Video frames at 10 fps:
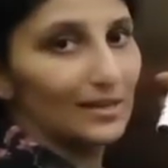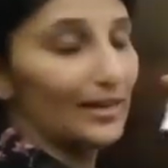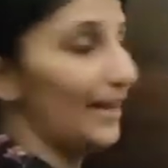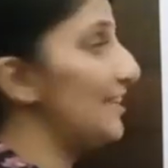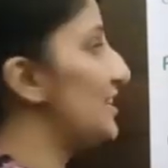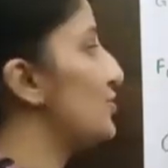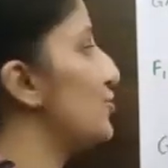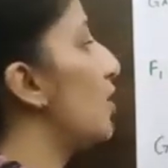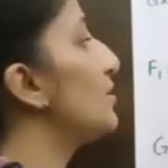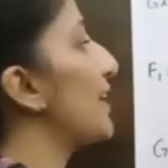It did
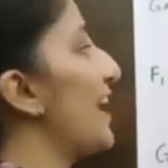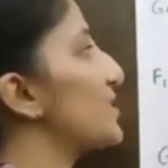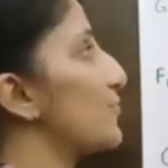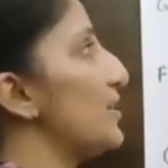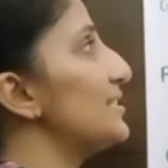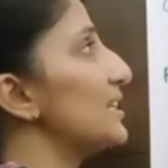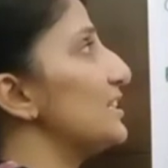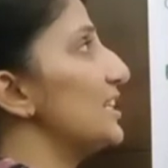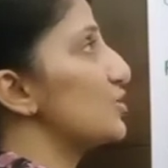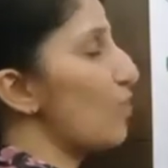not express the
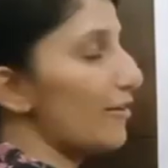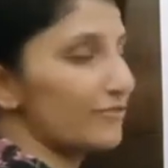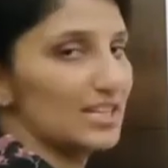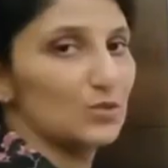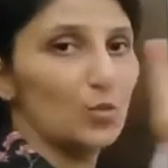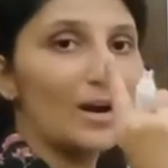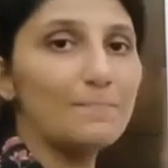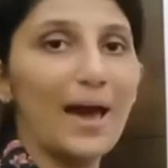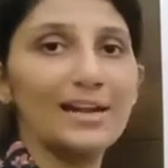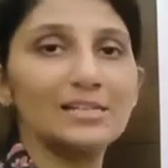dwarfness. One
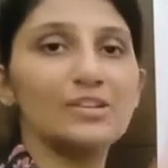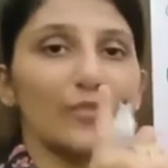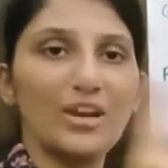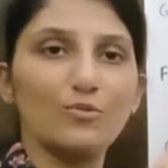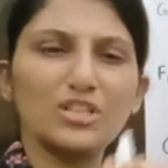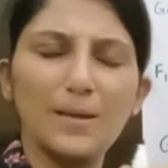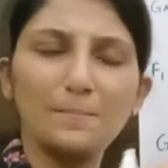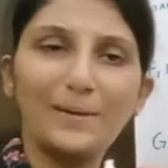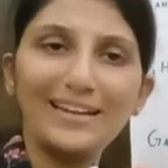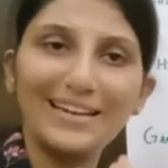parental trait was
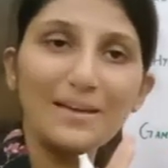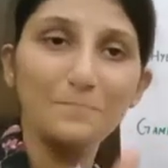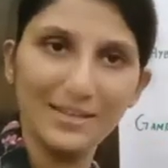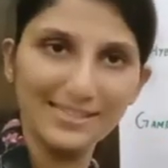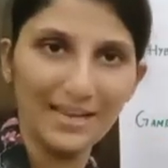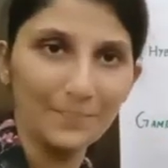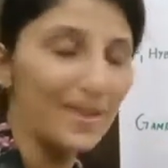completely missing.